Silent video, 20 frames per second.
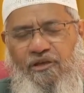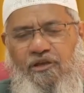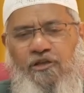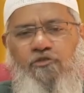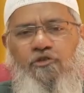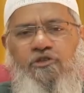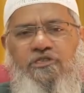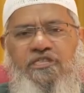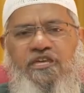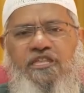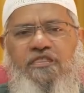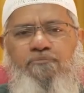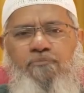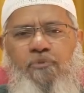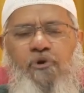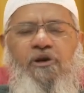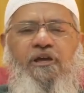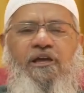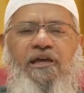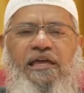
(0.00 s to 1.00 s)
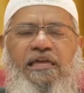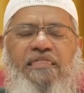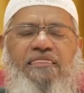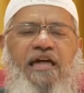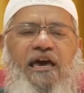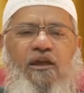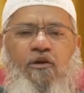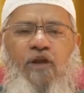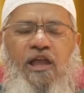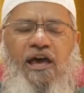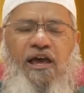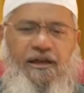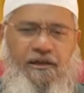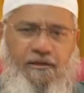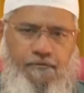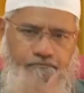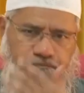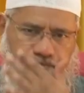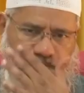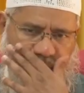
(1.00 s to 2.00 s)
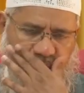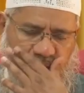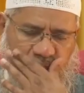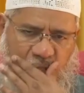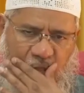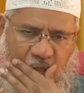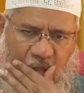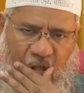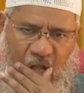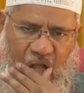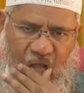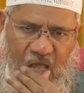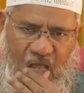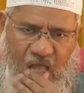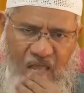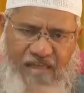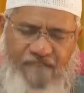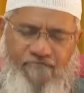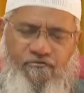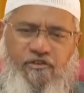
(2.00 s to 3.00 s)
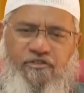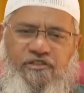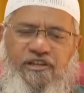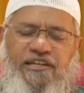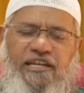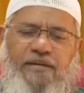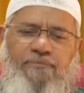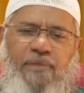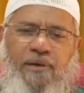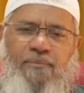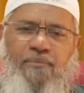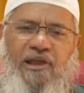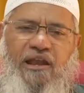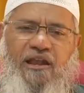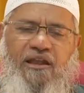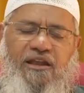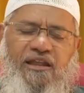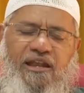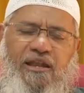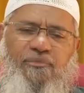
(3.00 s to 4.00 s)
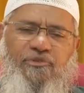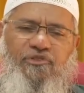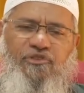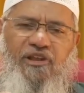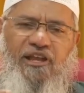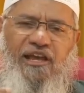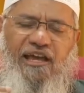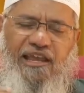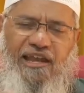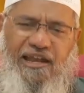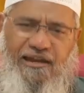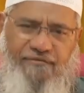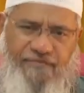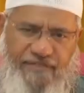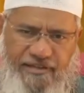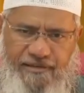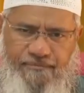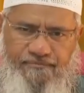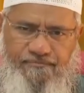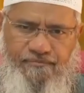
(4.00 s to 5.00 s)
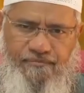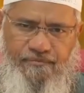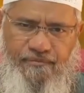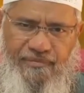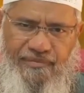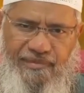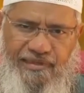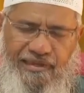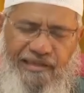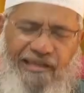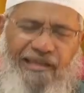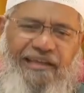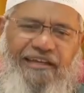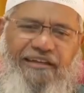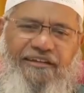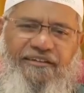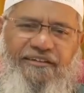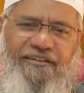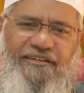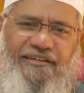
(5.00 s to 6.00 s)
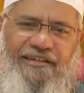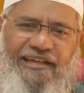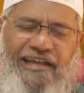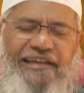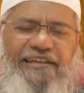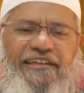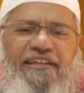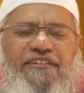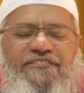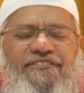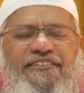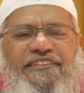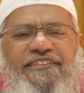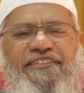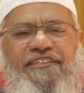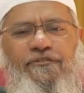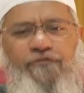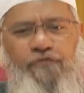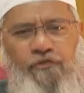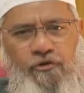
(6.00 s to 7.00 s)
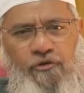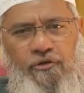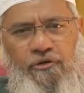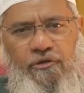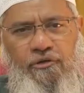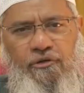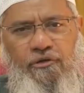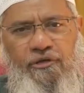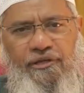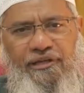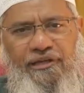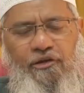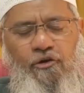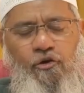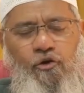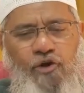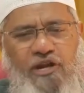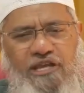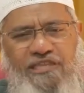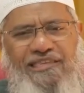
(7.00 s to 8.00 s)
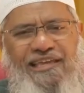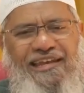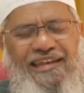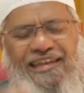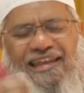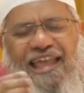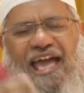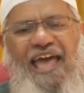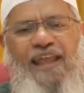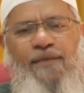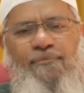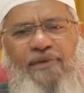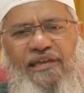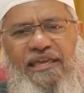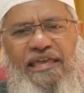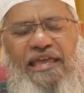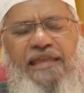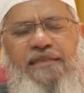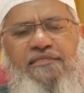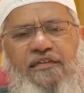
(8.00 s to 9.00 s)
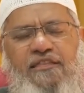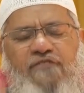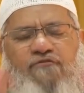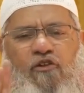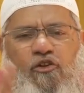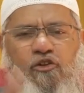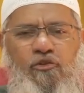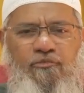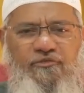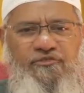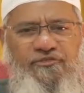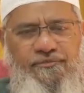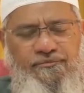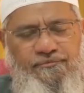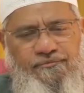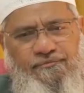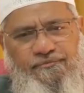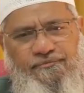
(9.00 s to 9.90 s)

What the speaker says: So this book, Izharul Haq, was written by Mawlana Rahmatullah Karanvi in 1864, originally in Arabic, in 6 volumes.